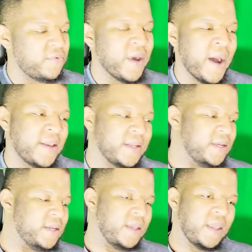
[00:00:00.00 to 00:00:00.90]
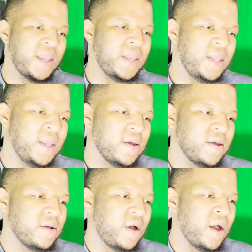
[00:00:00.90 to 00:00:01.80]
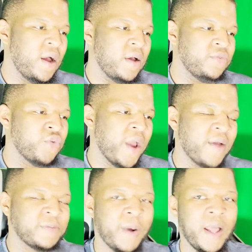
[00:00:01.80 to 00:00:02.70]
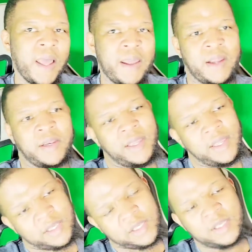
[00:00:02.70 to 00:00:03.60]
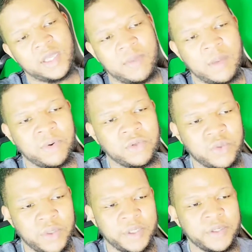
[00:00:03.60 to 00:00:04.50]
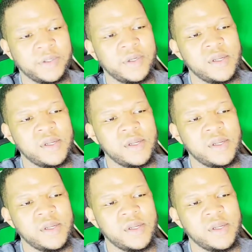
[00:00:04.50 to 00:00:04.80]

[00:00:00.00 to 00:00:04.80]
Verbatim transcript: If you got any uh, draft spotlight ideas, hit me up on Twitter.